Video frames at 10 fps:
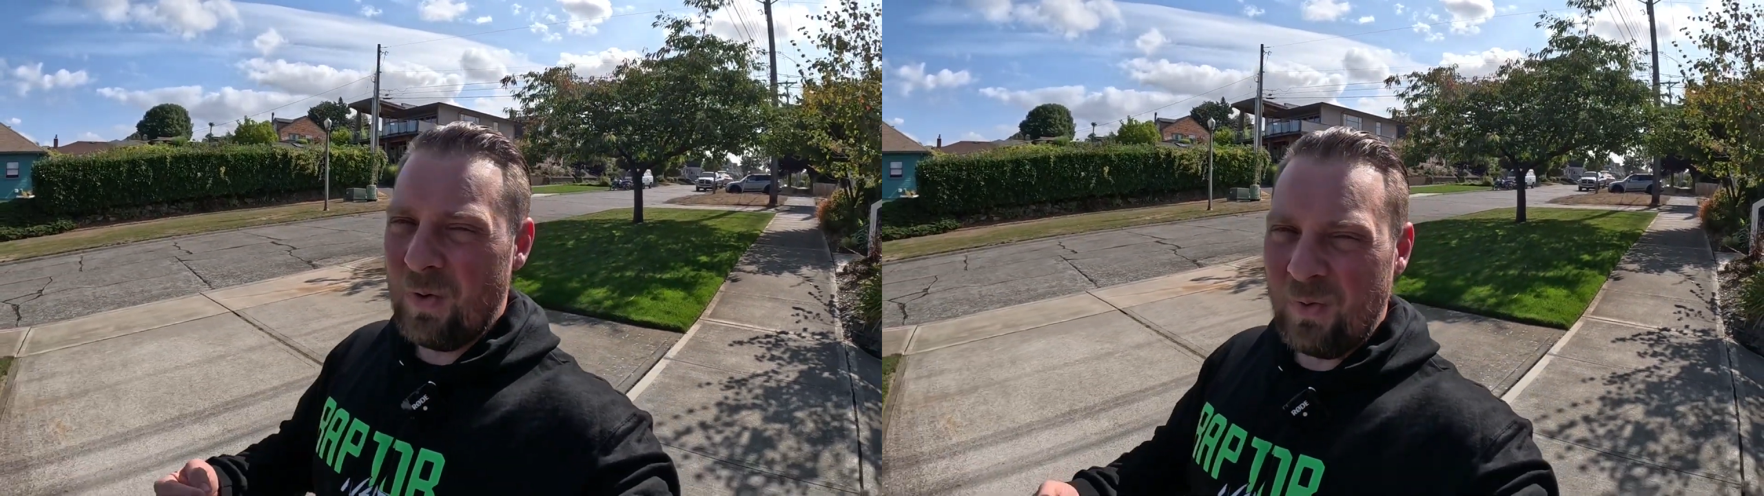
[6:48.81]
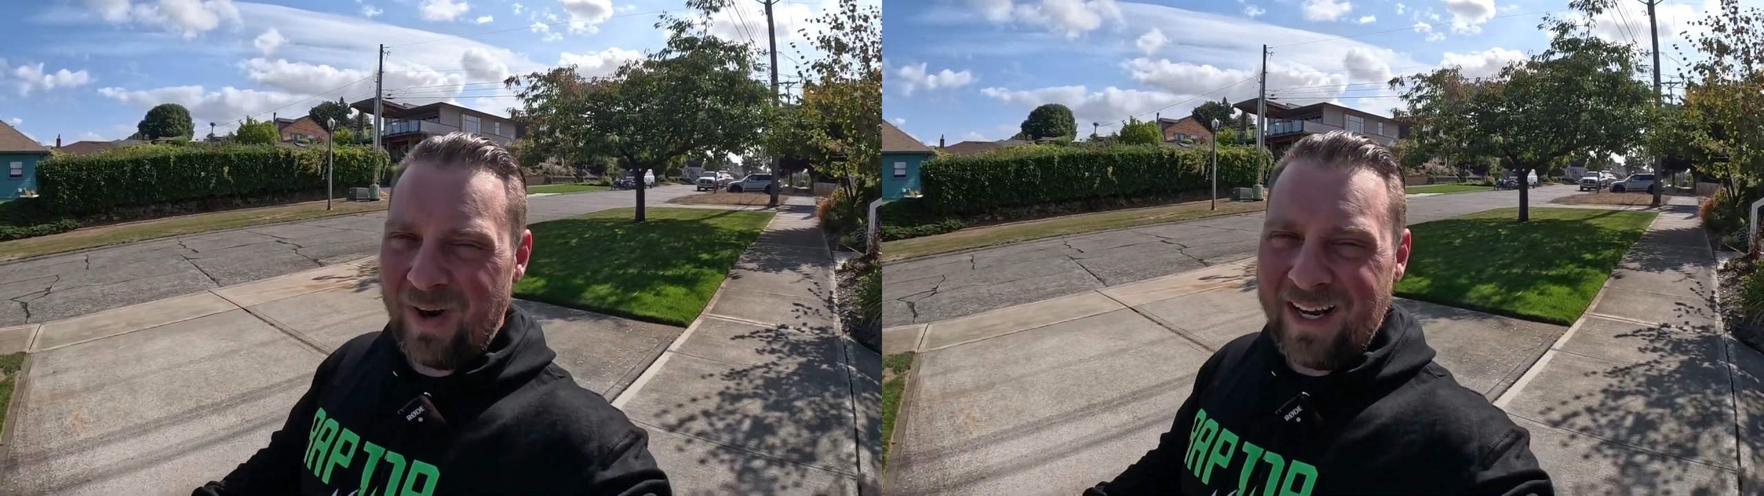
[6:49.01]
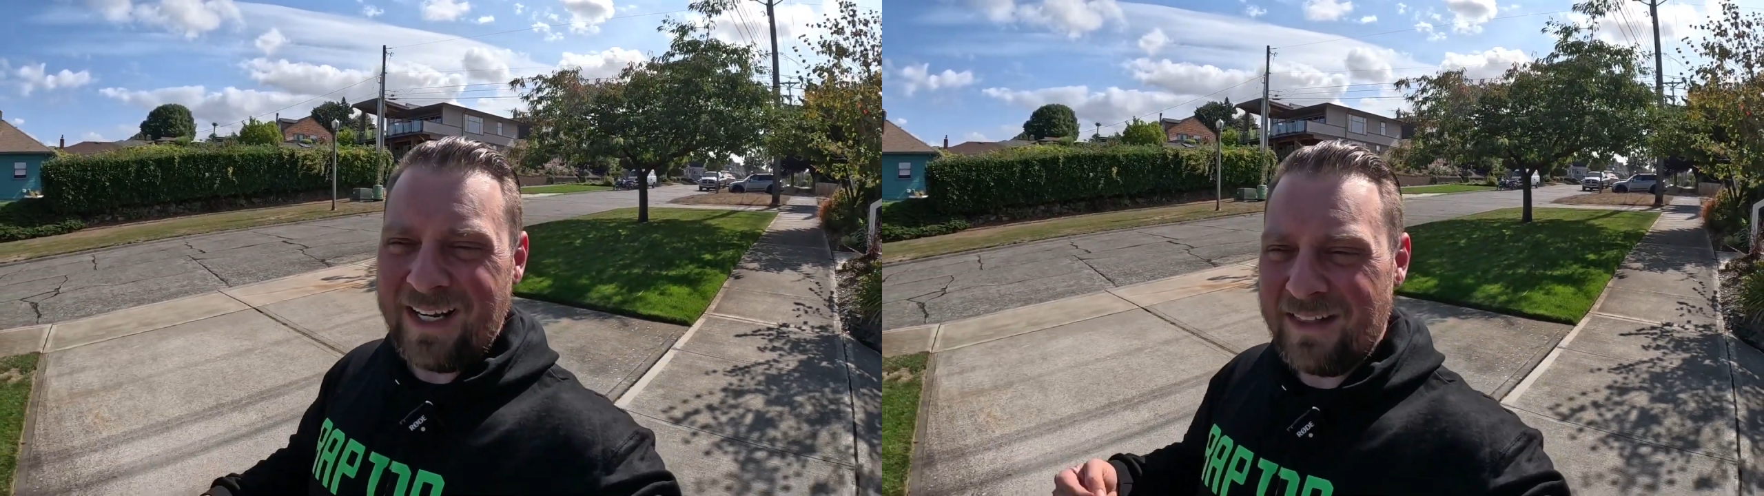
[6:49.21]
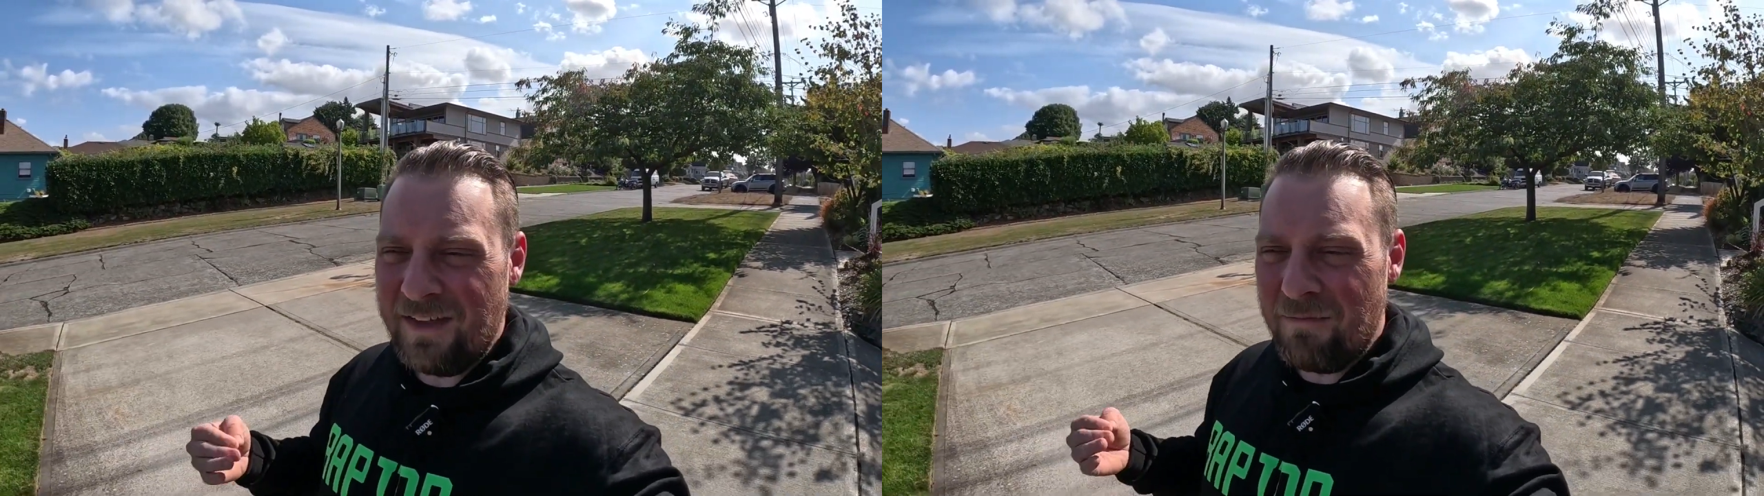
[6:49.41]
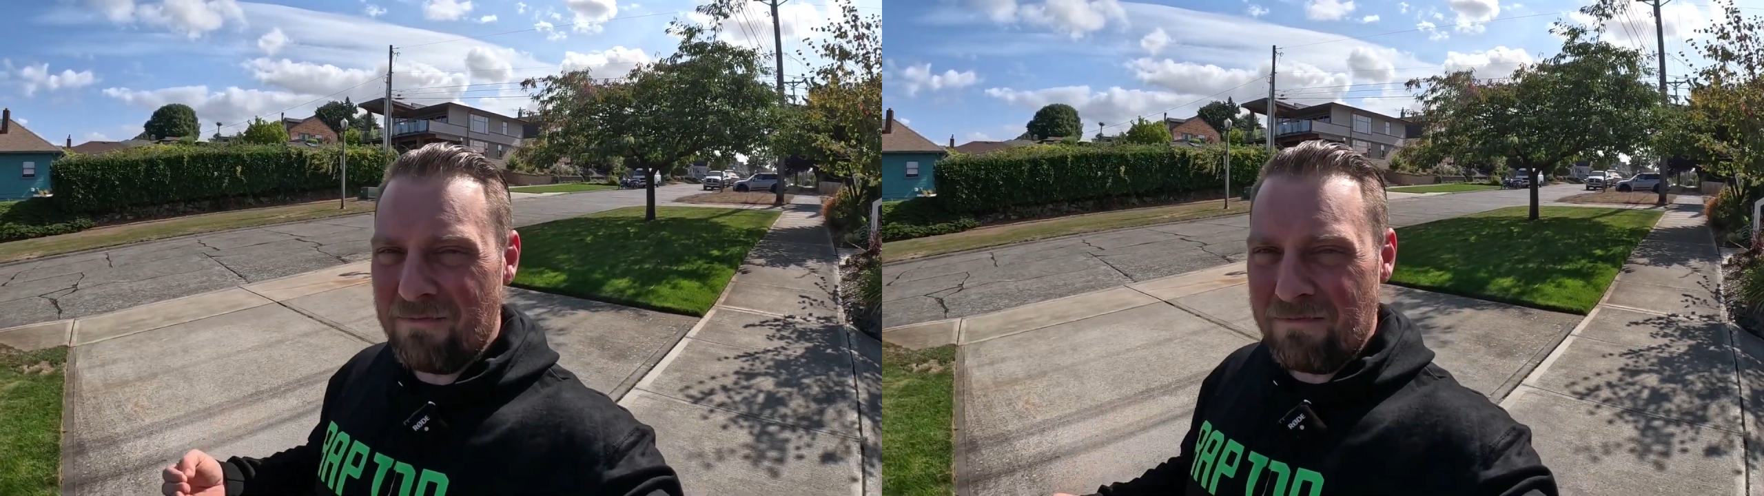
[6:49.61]
right in
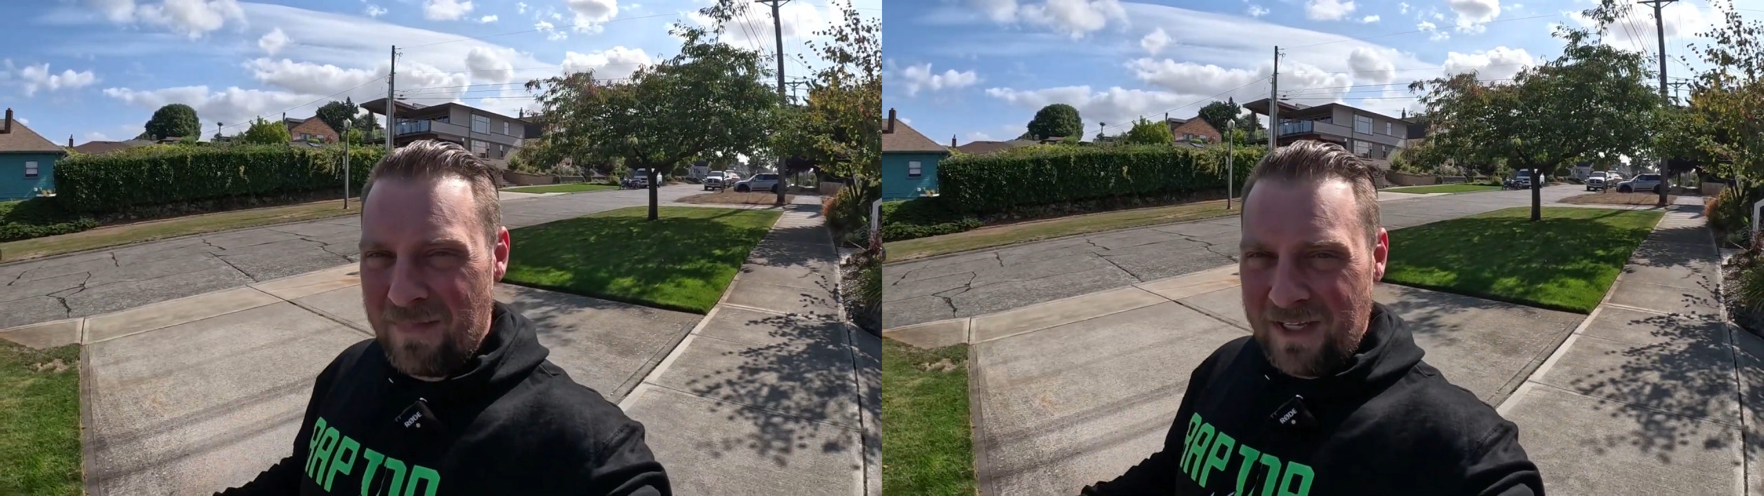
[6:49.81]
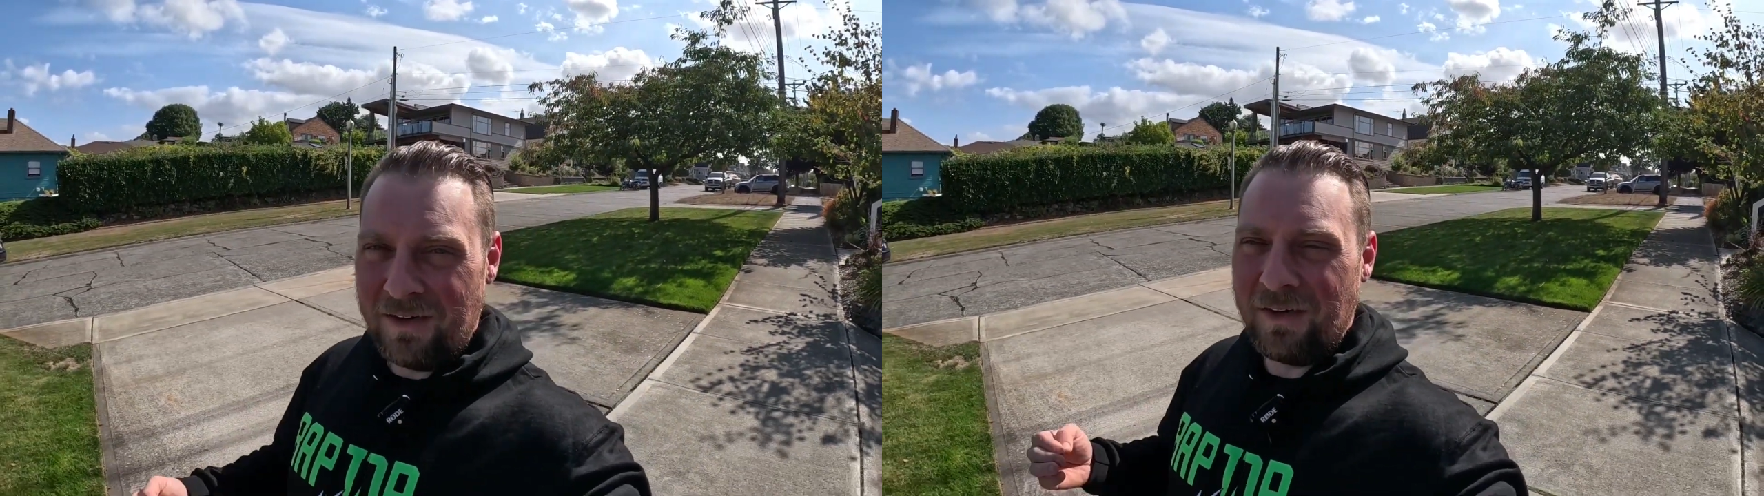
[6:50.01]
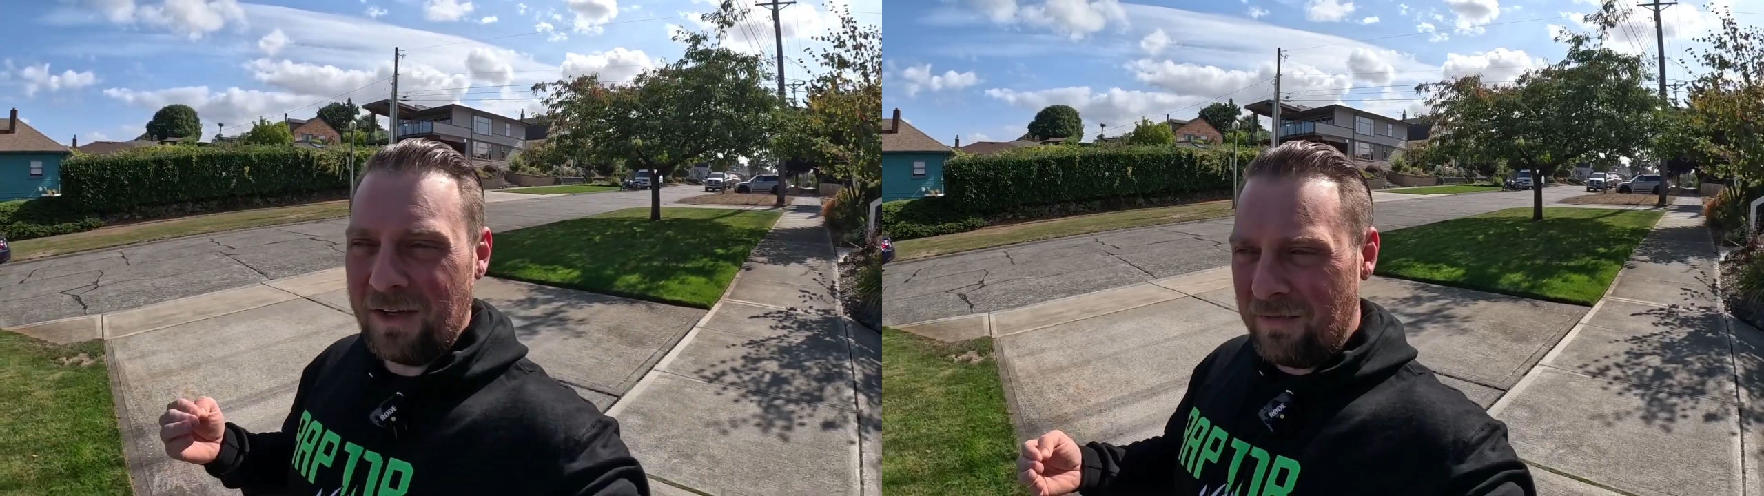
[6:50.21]
the middle